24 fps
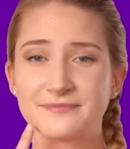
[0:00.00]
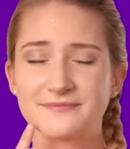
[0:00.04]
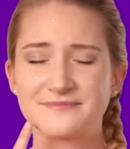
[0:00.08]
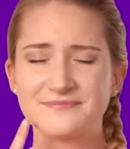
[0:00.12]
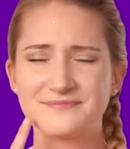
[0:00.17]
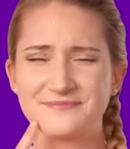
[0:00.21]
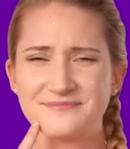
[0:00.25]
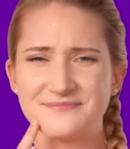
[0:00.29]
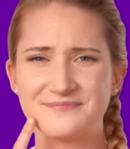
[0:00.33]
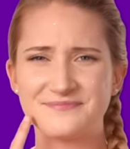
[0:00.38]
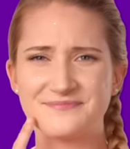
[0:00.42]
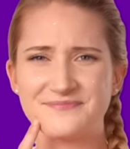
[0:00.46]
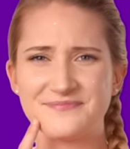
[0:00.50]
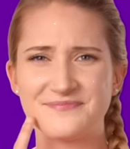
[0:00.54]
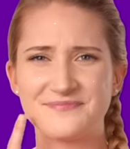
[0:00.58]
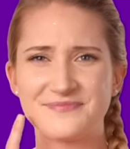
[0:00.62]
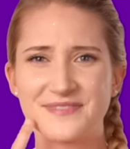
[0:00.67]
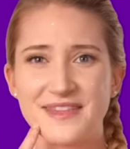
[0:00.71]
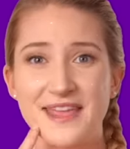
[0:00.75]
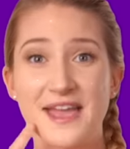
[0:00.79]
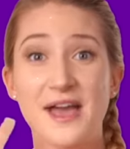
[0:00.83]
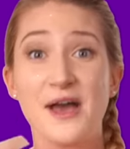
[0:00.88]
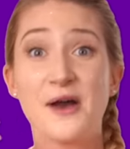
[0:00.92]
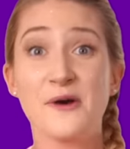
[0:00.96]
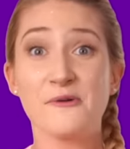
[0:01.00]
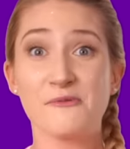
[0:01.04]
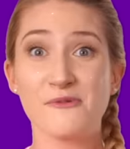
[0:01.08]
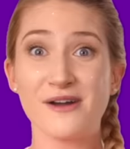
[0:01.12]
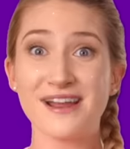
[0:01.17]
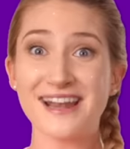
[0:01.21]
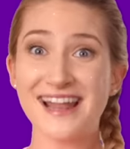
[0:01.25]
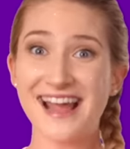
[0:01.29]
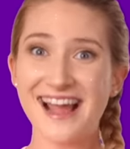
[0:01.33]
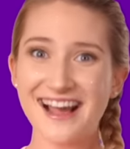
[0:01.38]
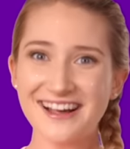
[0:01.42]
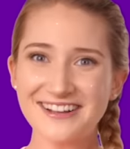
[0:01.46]
Hmm,
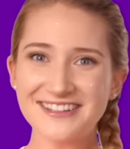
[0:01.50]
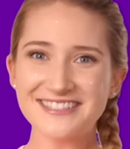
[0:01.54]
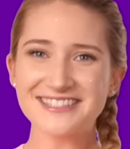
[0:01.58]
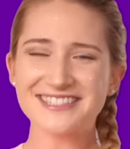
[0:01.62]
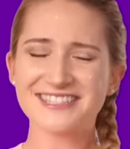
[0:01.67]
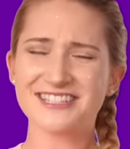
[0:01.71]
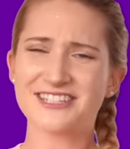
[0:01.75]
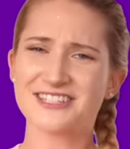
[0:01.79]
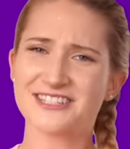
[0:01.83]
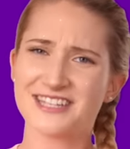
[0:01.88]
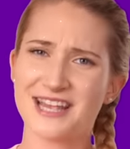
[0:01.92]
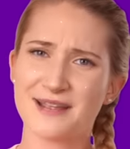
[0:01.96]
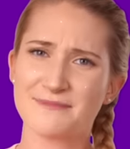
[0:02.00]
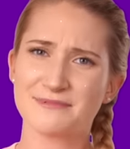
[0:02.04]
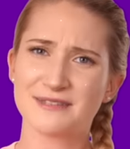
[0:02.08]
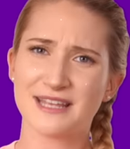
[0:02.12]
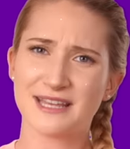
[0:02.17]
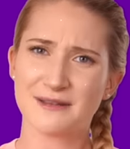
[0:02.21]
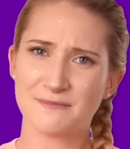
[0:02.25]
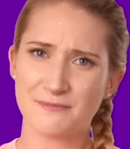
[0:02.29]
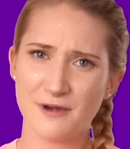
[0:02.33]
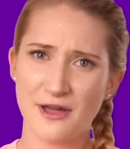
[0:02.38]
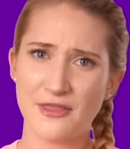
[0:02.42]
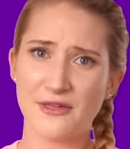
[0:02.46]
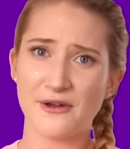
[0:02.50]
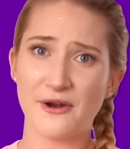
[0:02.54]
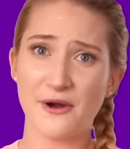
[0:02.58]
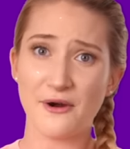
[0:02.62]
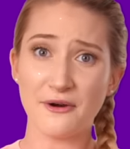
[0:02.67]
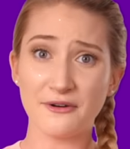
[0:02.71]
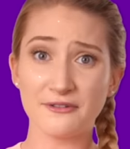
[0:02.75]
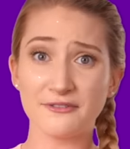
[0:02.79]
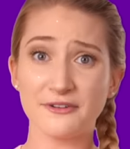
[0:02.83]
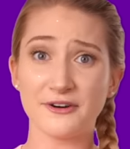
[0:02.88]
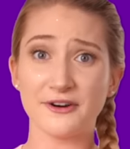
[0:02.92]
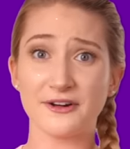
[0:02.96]
what else is shaped like Brother
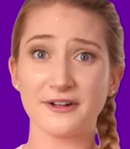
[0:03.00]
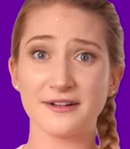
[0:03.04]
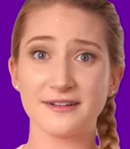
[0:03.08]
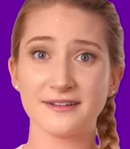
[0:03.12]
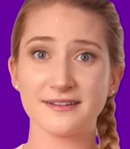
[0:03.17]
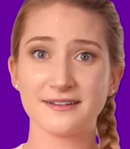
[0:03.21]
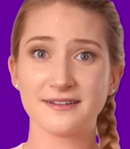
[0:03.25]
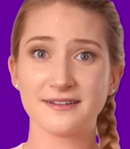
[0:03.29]
Oval?